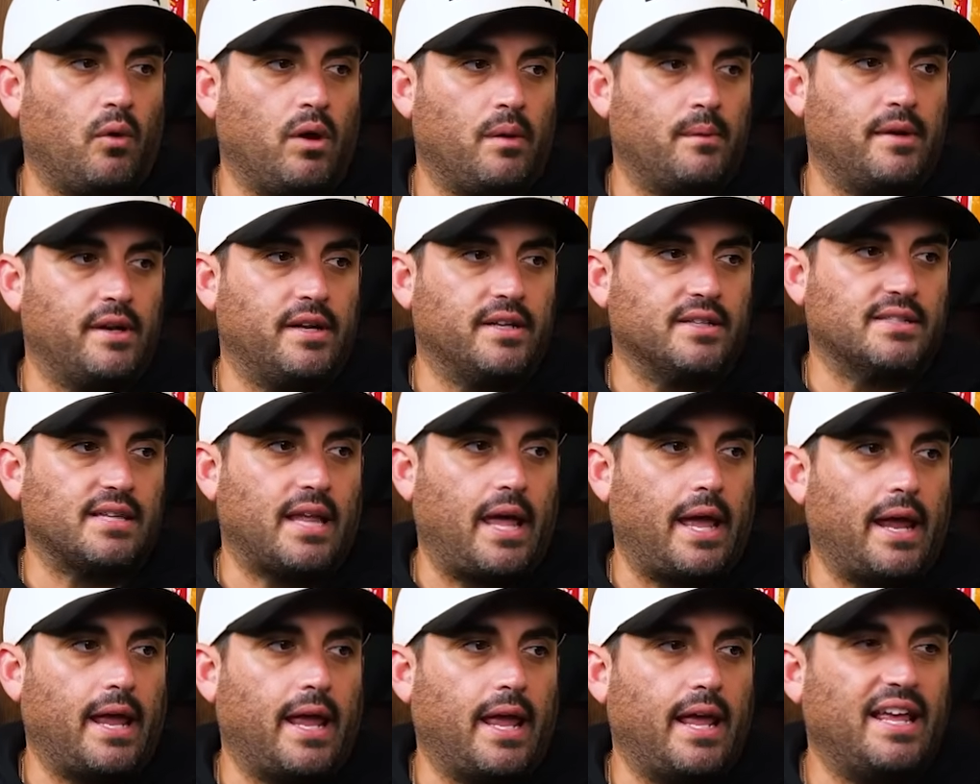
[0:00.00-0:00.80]
women is
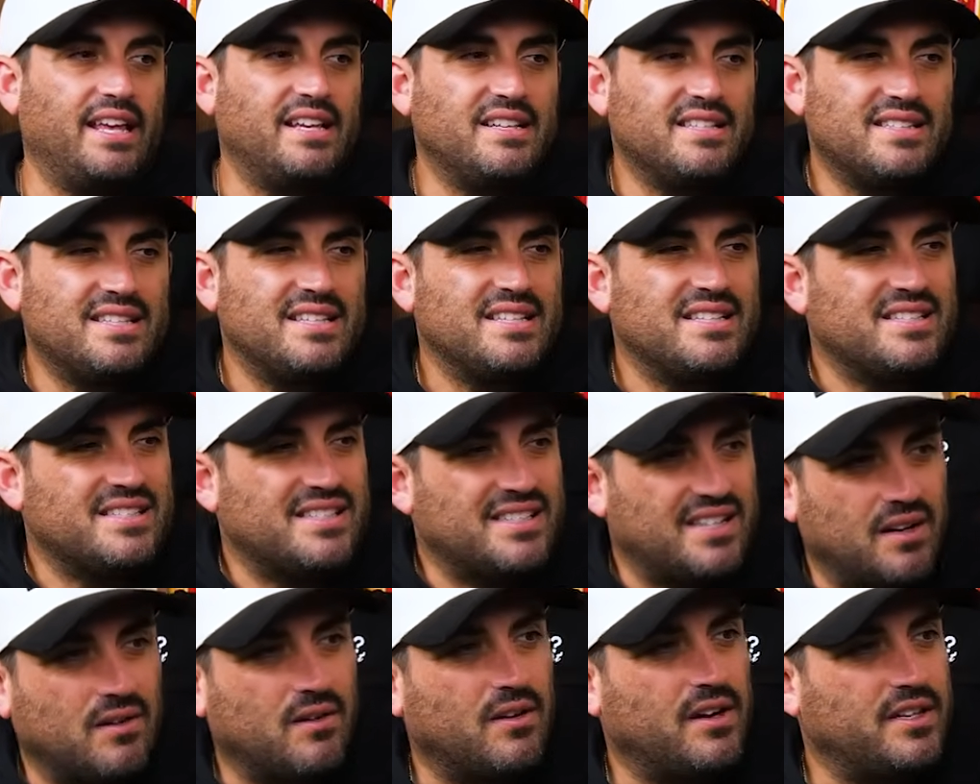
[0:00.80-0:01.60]
like, is this
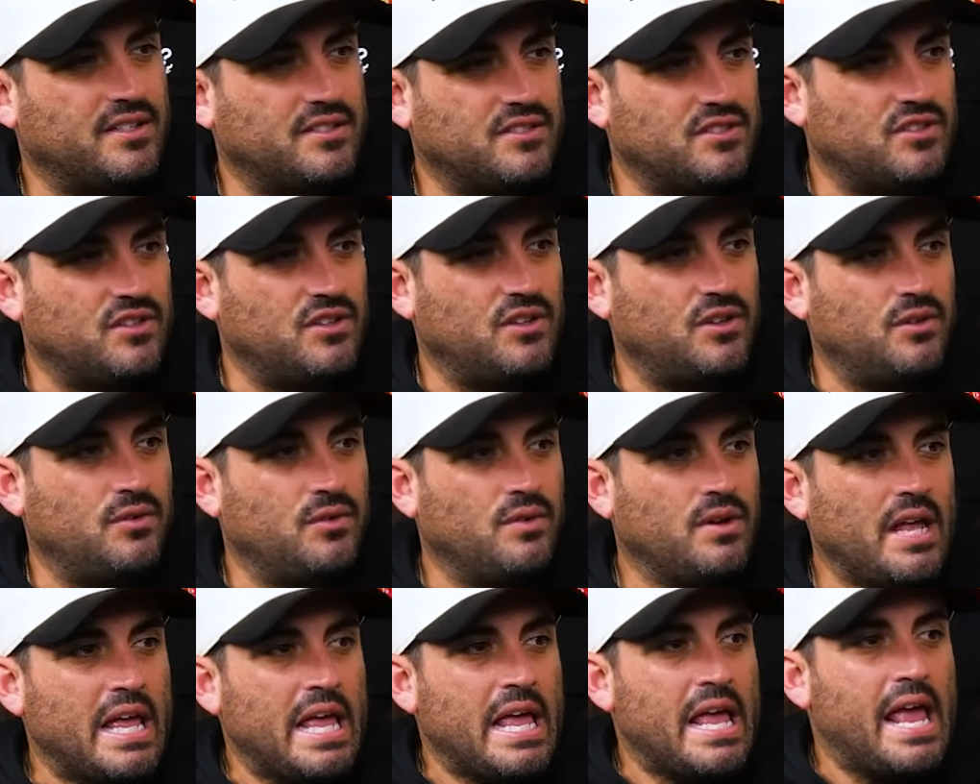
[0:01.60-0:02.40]
serious to
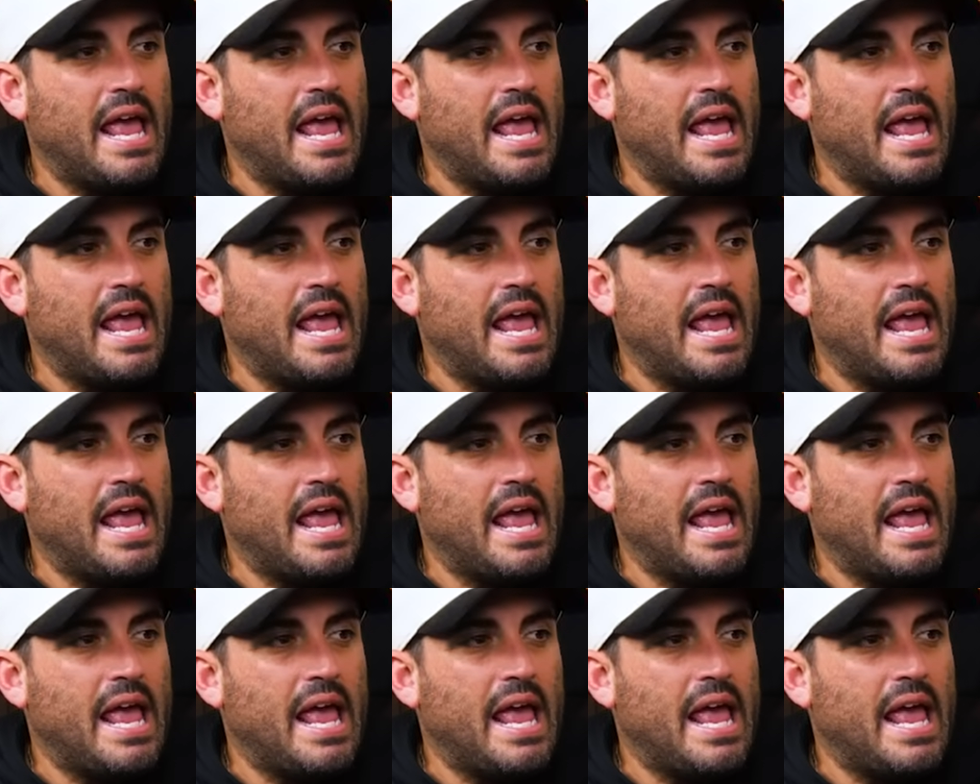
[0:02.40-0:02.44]
you?